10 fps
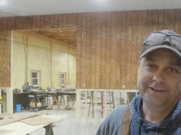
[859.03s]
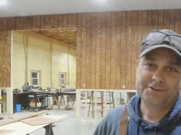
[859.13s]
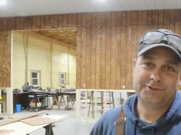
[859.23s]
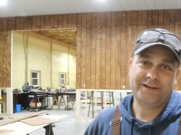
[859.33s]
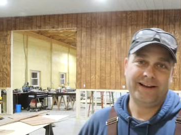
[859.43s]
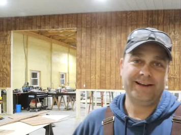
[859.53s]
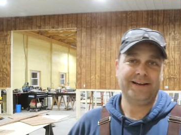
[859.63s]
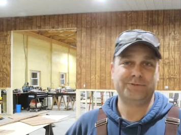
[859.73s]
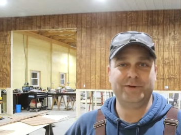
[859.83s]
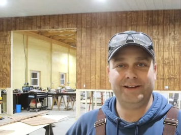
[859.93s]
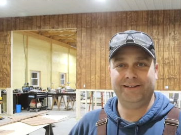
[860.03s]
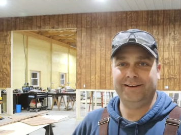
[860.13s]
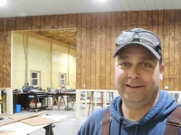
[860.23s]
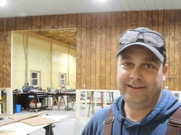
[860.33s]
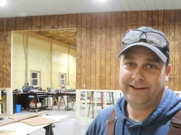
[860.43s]
So today has
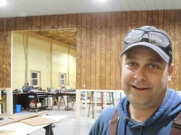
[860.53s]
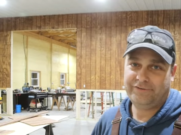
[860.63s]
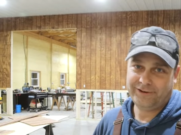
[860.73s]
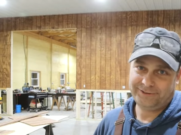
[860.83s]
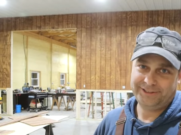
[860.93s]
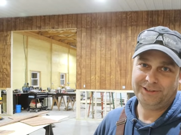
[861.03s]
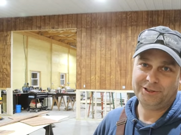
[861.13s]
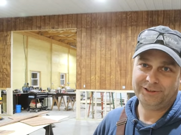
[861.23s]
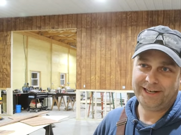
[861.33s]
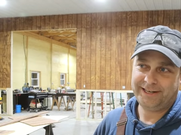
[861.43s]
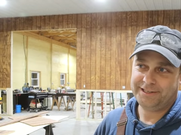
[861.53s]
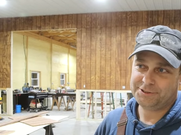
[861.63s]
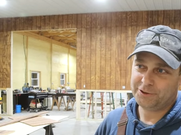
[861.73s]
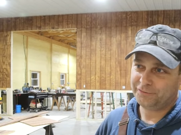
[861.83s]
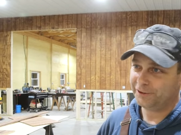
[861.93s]
been a fairly long day
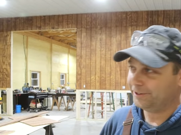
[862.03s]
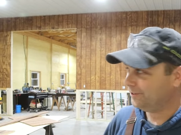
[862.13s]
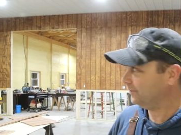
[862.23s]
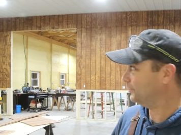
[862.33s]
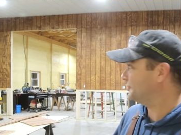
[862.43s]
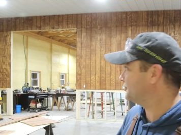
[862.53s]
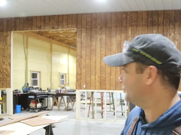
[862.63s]
so far. We